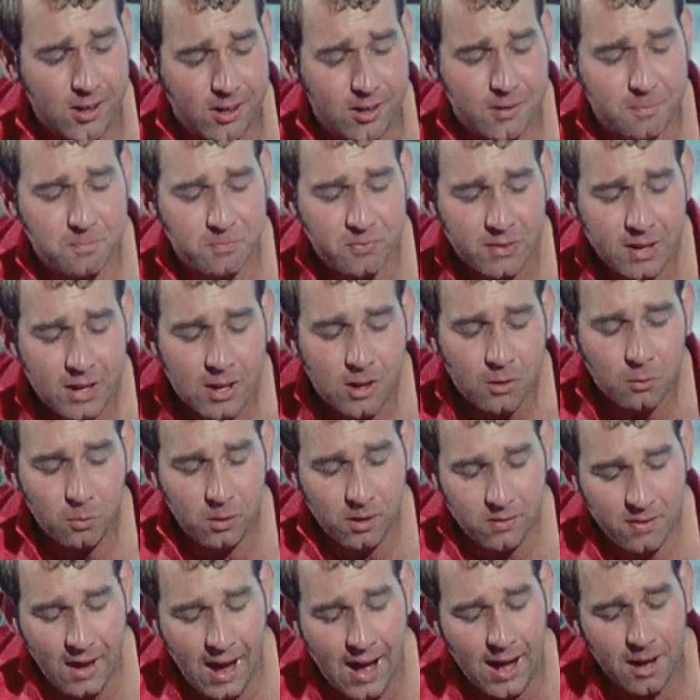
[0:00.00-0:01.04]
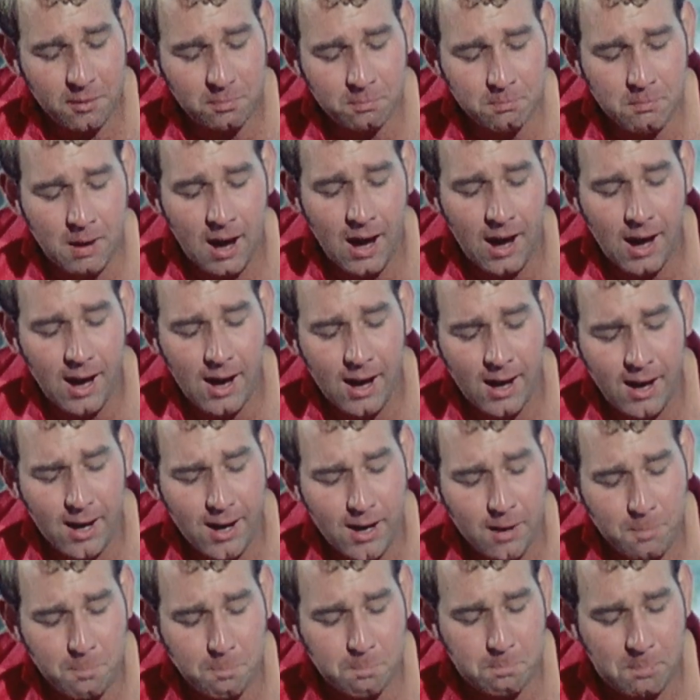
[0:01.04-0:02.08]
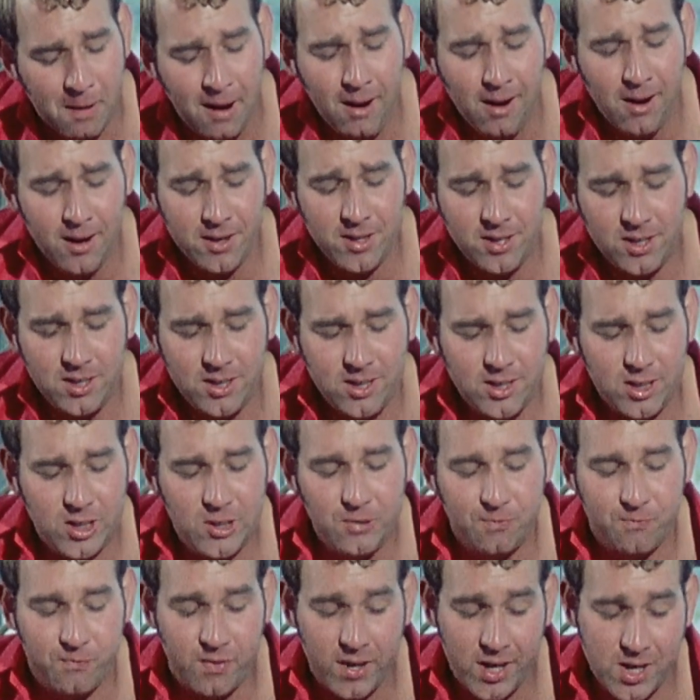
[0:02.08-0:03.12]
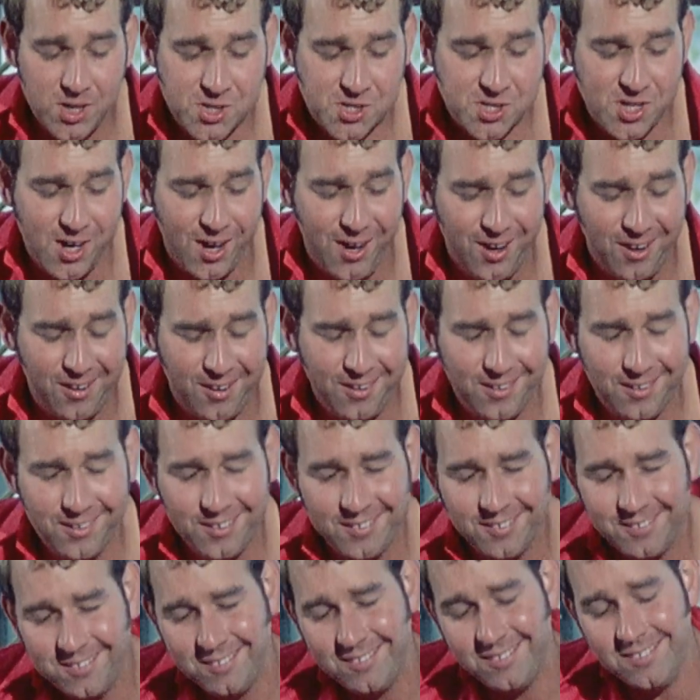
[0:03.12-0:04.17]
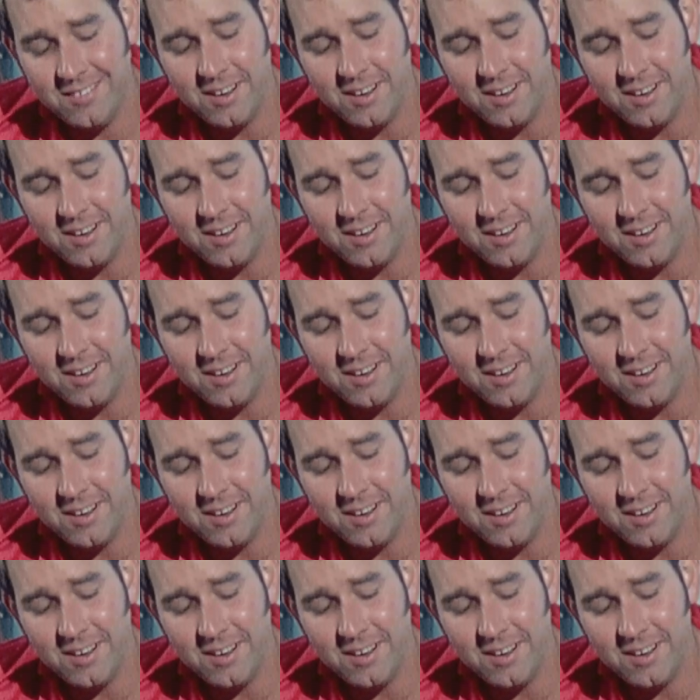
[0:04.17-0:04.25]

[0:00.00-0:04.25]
look without my party face on.